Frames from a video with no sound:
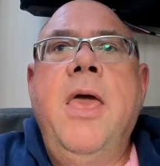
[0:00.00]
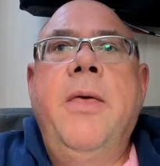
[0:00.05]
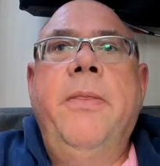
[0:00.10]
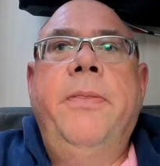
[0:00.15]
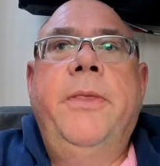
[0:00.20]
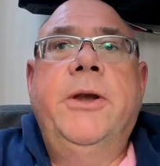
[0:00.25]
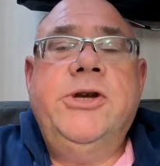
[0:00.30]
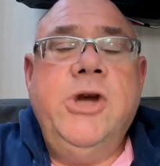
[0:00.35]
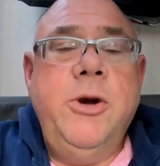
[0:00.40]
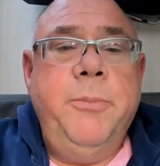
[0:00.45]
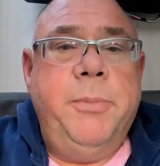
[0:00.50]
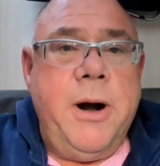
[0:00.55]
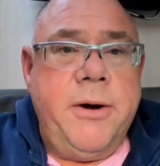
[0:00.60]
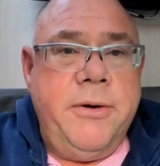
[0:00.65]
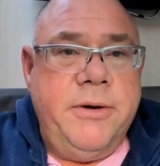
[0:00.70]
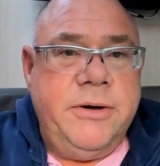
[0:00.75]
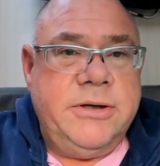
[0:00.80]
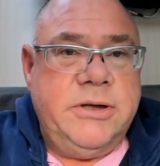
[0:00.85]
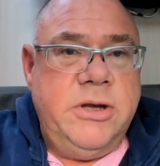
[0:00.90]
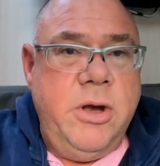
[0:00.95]
The two
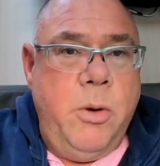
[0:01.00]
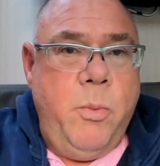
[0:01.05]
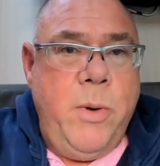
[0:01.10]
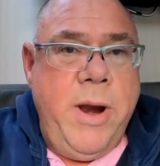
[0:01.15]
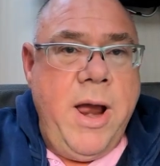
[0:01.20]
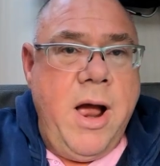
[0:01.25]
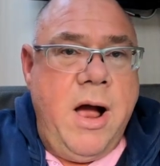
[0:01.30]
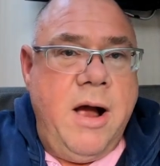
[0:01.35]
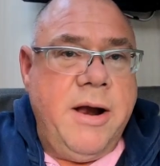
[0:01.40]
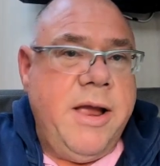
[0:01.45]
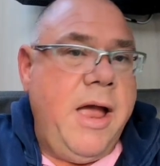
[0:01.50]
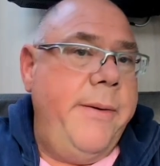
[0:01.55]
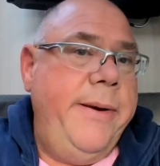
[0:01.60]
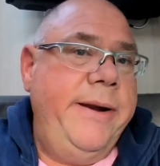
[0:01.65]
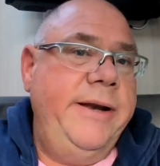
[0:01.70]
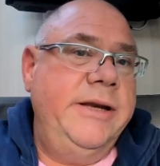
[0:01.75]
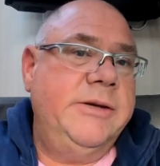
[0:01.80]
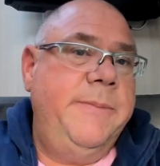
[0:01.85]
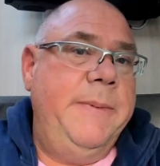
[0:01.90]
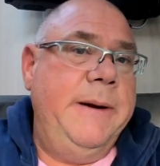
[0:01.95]
products that we are
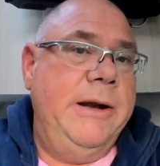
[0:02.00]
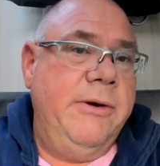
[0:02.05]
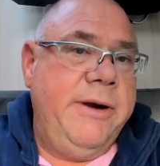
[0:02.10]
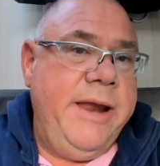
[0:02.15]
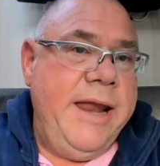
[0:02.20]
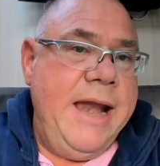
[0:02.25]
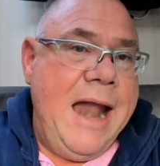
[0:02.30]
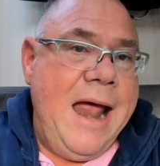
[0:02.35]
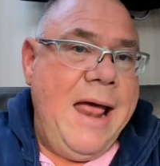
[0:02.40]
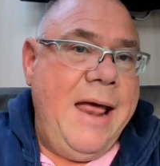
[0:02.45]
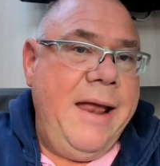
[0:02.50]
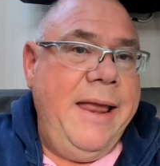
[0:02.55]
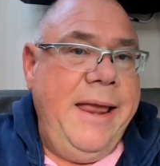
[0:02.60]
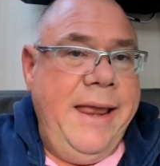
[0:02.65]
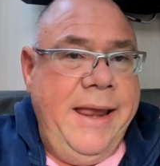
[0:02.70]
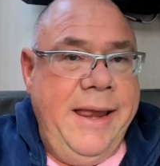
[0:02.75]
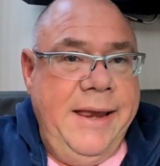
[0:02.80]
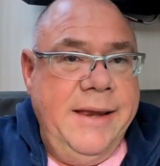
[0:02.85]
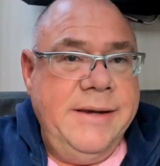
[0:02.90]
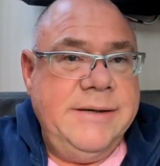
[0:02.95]
going to be looking at
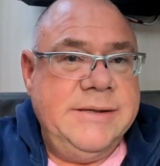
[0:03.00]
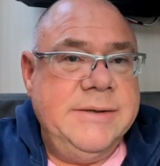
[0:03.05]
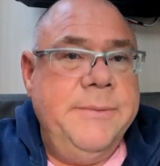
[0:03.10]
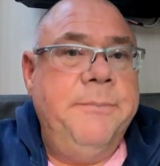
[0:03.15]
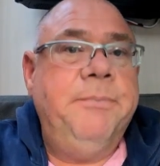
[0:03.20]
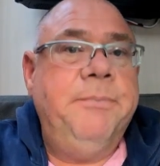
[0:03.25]
is